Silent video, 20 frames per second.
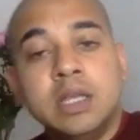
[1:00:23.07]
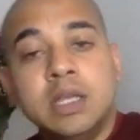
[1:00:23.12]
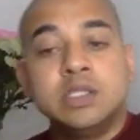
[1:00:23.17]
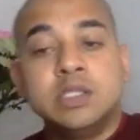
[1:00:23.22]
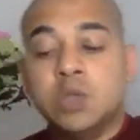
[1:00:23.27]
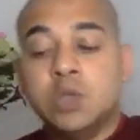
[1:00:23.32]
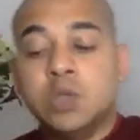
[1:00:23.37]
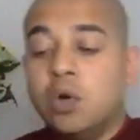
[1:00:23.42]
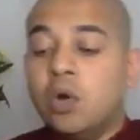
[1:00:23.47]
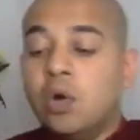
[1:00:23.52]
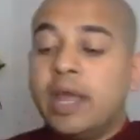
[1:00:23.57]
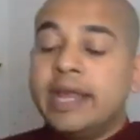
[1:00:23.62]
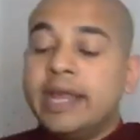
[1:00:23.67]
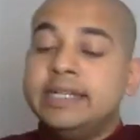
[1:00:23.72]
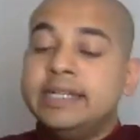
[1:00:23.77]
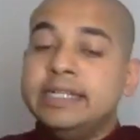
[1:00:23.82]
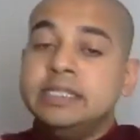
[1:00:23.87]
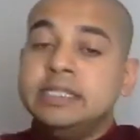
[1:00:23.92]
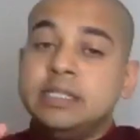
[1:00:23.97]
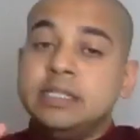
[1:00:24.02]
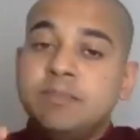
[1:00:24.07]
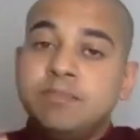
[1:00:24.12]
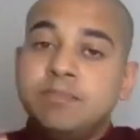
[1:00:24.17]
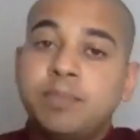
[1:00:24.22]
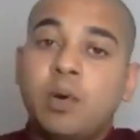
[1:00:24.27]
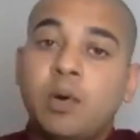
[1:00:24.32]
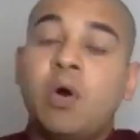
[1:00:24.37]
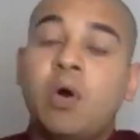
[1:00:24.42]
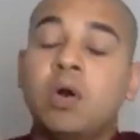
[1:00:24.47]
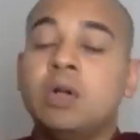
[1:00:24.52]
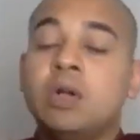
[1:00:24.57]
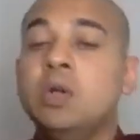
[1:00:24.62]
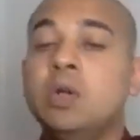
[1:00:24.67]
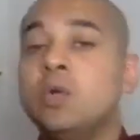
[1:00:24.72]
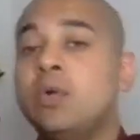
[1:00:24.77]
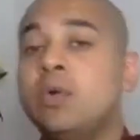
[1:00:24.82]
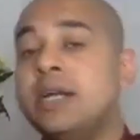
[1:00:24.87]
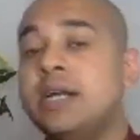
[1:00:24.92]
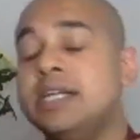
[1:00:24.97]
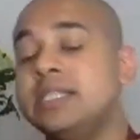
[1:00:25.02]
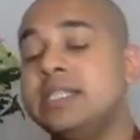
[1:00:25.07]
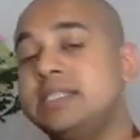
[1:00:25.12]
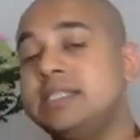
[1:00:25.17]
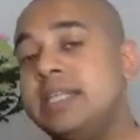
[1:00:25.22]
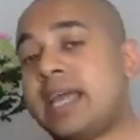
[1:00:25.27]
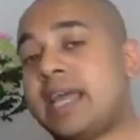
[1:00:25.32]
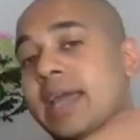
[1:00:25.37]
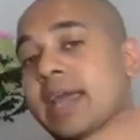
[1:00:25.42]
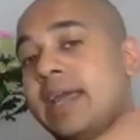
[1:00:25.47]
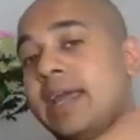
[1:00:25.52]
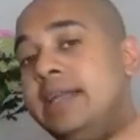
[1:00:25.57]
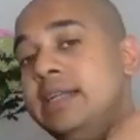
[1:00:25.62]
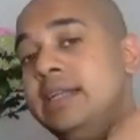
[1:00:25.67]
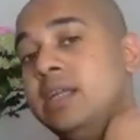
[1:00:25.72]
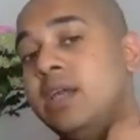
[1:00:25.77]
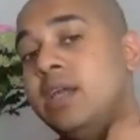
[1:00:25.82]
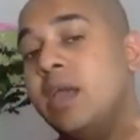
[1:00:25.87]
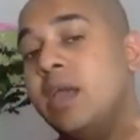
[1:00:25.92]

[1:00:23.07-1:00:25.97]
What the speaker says: So it is important to understand